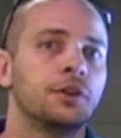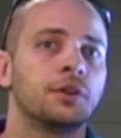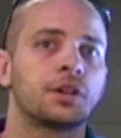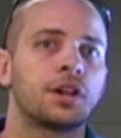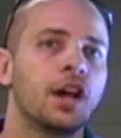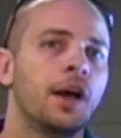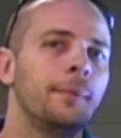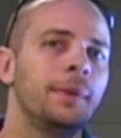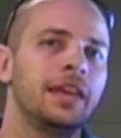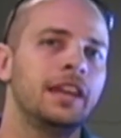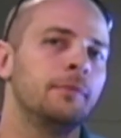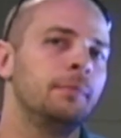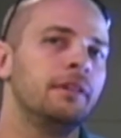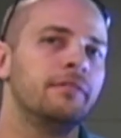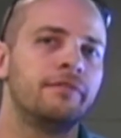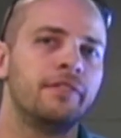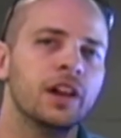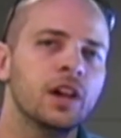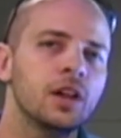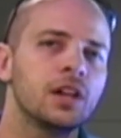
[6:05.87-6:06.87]
to come in and be
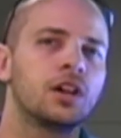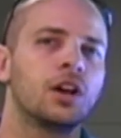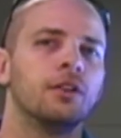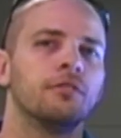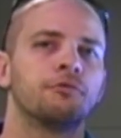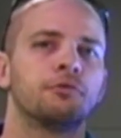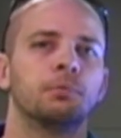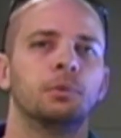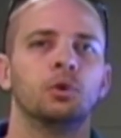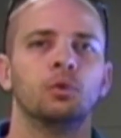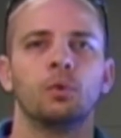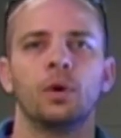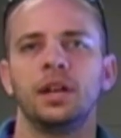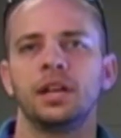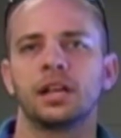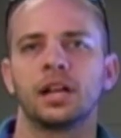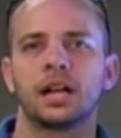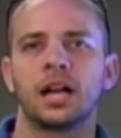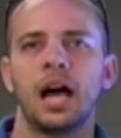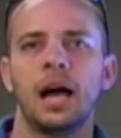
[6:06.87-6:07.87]
very comfortable
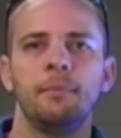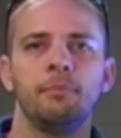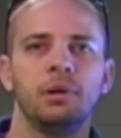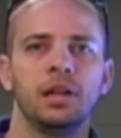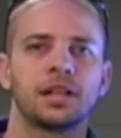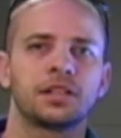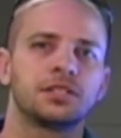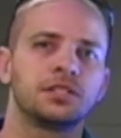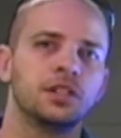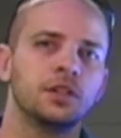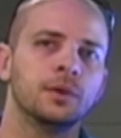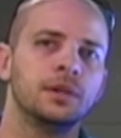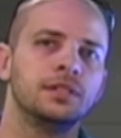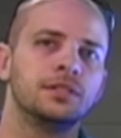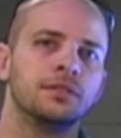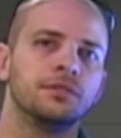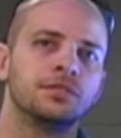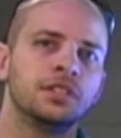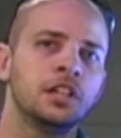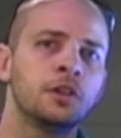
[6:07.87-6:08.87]
running a complex
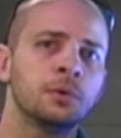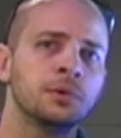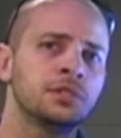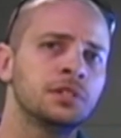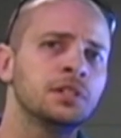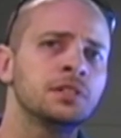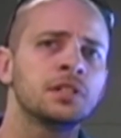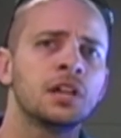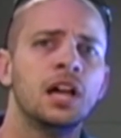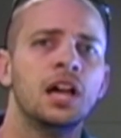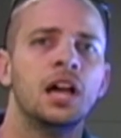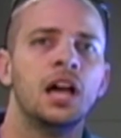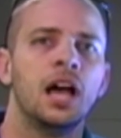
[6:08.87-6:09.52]
series of sequences